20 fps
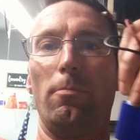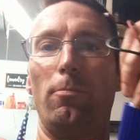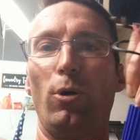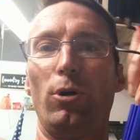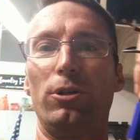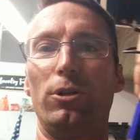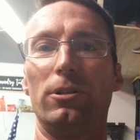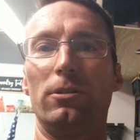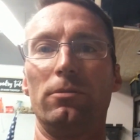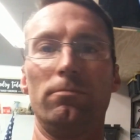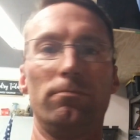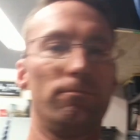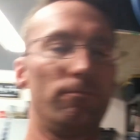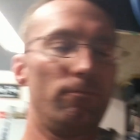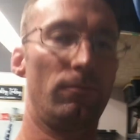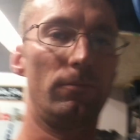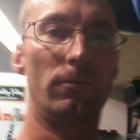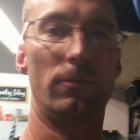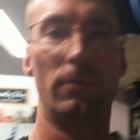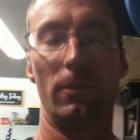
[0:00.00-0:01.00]
putting
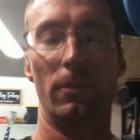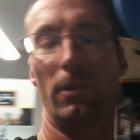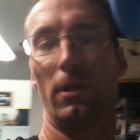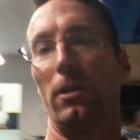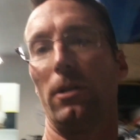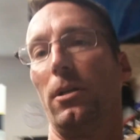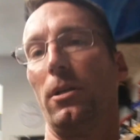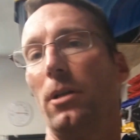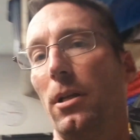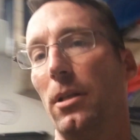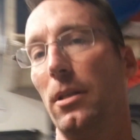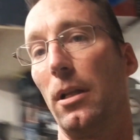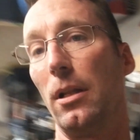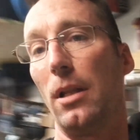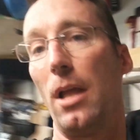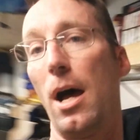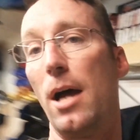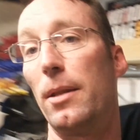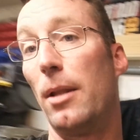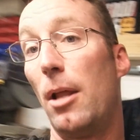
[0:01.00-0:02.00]
the
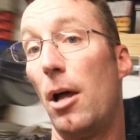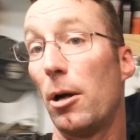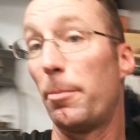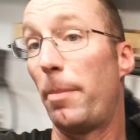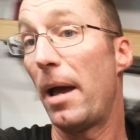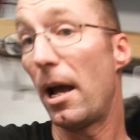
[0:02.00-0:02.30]
line lock